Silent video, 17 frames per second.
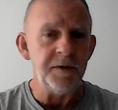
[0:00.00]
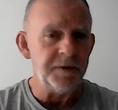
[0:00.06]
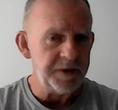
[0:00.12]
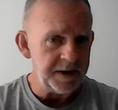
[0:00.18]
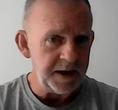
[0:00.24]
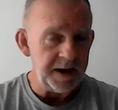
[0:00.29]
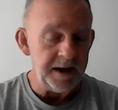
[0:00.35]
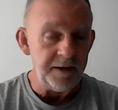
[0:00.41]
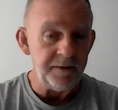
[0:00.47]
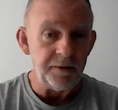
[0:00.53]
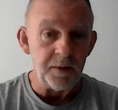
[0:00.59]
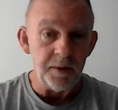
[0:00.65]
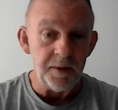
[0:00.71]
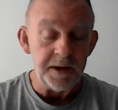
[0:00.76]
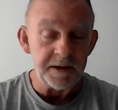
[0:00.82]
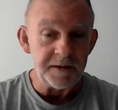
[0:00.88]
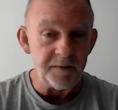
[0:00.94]
you see,
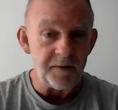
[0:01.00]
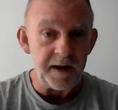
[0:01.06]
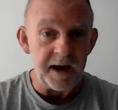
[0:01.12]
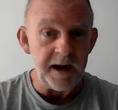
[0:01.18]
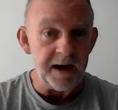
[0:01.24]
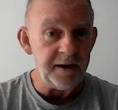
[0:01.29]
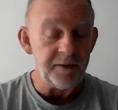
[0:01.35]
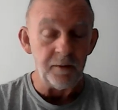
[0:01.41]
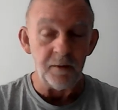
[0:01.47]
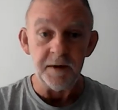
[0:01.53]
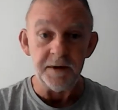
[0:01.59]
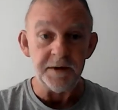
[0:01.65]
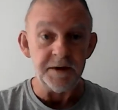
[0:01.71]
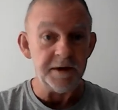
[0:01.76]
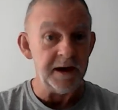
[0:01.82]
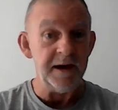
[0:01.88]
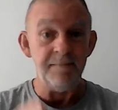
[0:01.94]
through his faith,
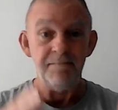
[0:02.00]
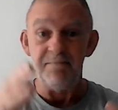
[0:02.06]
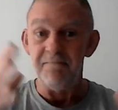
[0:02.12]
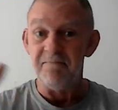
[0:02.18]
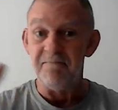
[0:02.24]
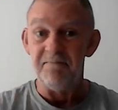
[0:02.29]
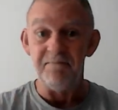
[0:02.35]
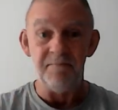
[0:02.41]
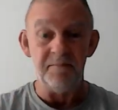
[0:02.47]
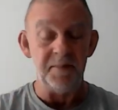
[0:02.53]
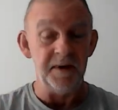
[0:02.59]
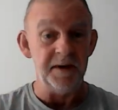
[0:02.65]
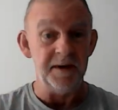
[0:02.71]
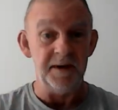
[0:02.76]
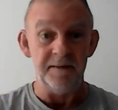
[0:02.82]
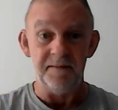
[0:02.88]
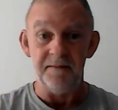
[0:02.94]
which he
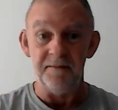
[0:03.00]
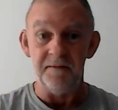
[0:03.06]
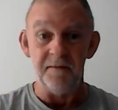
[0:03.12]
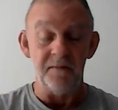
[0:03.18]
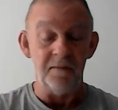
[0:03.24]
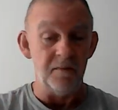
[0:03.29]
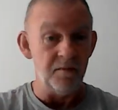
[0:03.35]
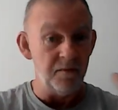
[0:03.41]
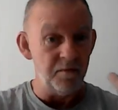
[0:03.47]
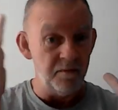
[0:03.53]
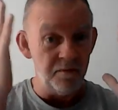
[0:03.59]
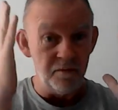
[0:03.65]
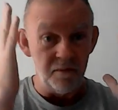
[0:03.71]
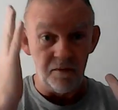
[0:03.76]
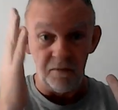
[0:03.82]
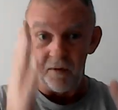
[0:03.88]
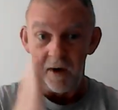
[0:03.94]
put it
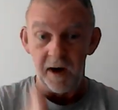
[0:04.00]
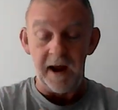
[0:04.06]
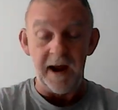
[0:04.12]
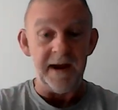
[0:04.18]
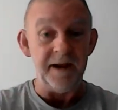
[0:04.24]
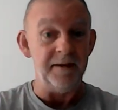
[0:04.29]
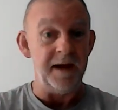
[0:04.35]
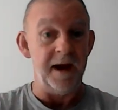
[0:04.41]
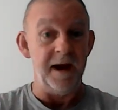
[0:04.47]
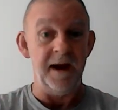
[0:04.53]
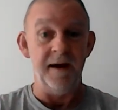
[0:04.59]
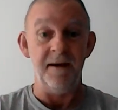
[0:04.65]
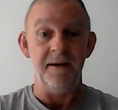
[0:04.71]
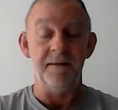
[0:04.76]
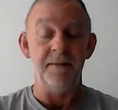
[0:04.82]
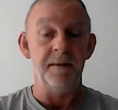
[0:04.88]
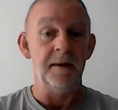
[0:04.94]
right
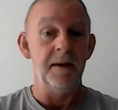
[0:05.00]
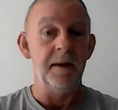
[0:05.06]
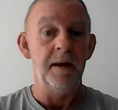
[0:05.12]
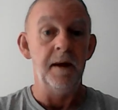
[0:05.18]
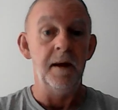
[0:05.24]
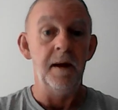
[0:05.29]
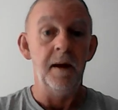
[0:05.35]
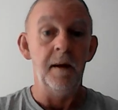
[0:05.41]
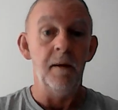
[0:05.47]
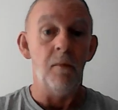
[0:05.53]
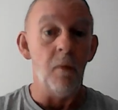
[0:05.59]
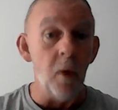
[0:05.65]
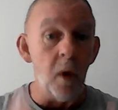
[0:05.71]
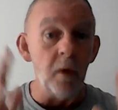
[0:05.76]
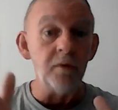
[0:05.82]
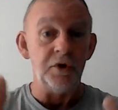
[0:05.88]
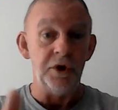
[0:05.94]
there,
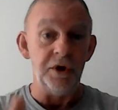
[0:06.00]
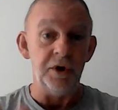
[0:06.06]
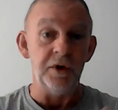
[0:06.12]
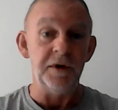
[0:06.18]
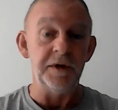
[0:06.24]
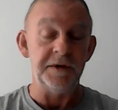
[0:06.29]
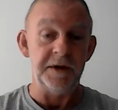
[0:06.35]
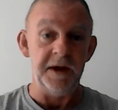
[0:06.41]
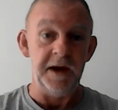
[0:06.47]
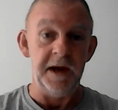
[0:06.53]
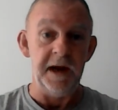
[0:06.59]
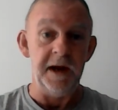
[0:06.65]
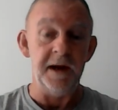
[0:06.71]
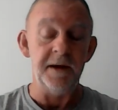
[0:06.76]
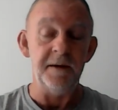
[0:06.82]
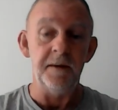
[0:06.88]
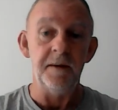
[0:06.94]
wants you to see
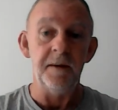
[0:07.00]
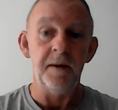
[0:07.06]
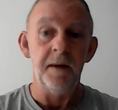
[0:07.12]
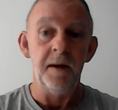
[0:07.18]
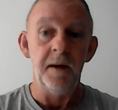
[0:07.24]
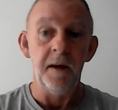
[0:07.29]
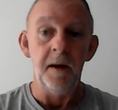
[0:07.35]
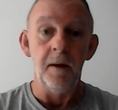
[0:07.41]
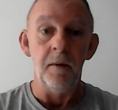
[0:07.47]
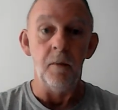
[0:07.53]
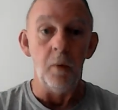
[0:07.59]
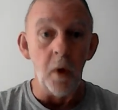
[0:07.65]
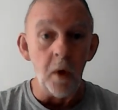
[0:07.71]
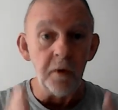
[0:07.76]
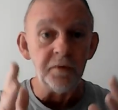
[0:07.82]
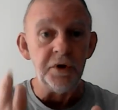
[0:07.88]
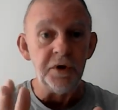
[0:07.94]
it,
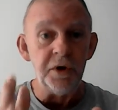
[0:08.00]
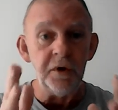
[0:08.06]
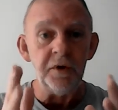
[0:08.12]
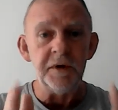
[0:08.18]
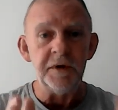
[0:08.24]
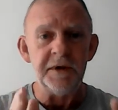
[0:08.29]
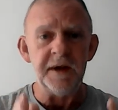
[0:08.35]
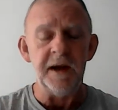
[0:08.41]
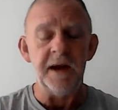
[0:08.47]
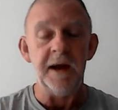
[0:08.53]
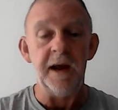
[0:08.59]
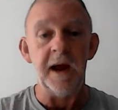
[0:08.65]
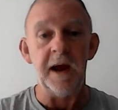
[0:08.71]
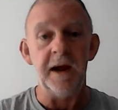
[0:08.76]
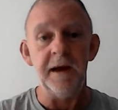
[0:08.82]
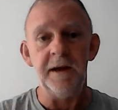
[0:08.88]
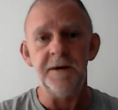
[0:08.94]
wants you to see
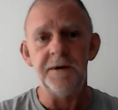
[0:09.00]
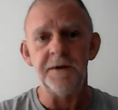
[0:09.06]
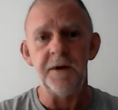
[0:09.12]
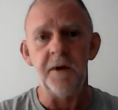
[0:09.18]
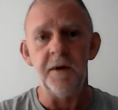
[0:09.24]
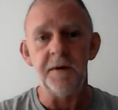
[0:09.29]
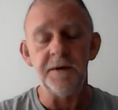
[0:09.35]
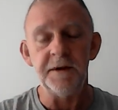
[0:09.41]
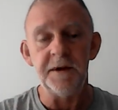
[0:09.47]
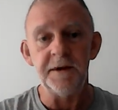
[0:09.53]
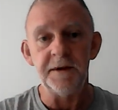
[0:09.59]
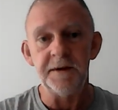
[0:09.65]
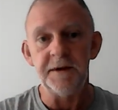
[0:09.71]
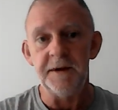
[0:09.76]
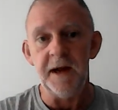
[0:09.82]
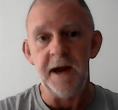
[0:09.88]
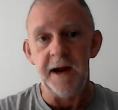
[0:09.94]
how he starts
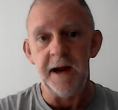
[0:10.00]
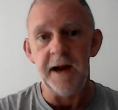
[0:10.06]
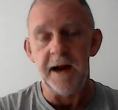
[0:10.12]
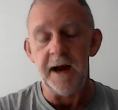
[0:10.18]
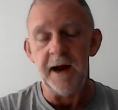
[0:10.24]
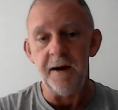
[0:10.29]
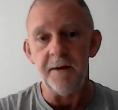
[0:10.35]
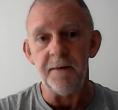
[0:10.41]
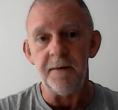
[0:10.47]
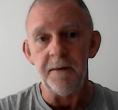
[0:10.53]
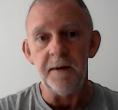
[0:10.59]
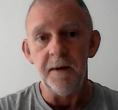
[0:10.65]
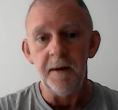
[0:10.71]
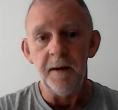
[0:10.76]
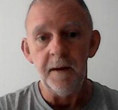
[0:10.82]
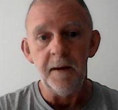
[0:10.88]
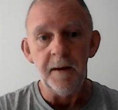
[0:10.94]
his day out,
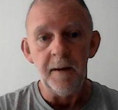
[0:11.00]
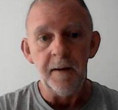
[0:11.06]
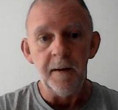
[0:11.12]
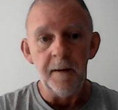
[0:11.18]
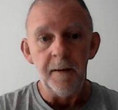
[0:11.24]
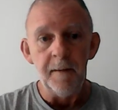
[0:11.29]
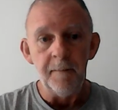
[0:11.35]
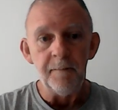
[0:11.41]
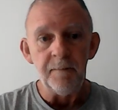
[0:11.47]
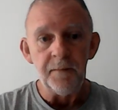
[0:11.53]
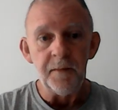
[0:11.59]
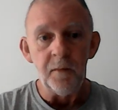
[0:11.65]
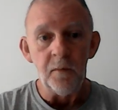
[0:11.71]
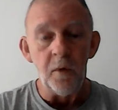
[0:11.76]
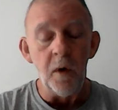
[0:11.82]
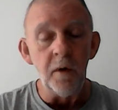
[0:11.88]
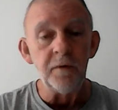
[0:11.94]

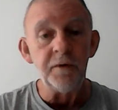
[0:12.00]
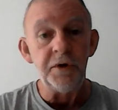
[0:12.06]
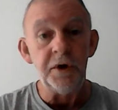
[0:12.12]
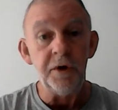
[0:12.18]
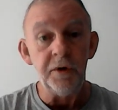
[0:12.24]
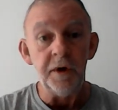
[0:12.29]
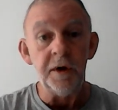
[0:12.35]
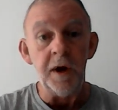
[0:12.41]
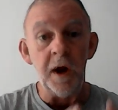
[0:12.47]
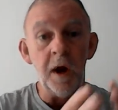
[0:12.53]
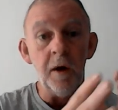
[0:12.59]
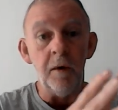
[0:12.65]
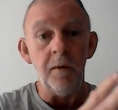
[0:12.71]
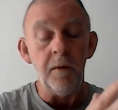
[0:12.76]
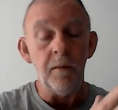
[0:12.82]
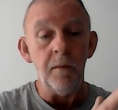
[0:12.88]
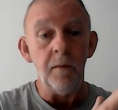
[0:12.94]
wants you to
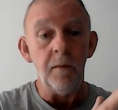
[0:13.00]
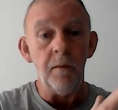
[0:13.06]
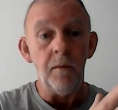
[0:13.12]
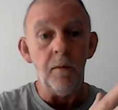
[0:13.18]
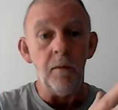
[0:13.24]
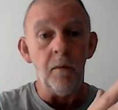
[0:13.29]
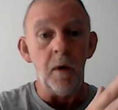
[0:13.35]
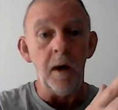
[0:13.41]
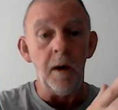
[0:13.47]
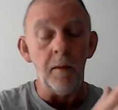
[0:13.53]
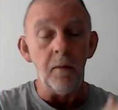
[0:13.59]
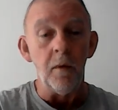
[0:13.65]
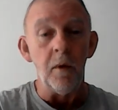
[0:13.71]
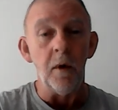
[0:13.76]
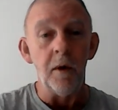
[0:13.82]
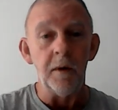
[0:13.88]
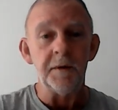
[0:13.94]
know what
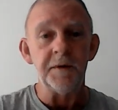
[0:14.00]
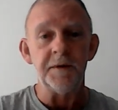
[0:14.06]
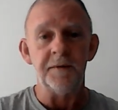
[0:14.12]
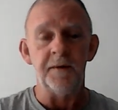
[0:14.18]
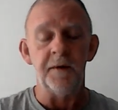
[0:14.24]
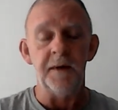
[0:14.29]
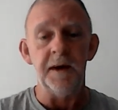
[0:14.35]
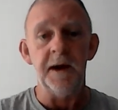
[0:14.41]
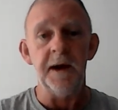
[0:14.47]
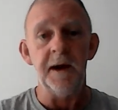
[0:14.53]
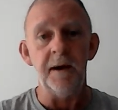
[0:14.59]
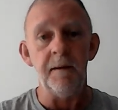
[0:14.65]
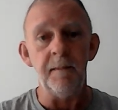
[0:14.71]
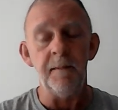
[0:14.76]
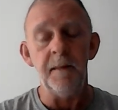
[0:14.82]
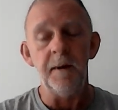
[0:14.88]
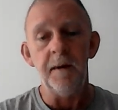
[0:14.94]
works for
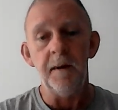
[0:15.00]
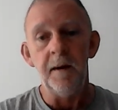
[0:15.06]
him,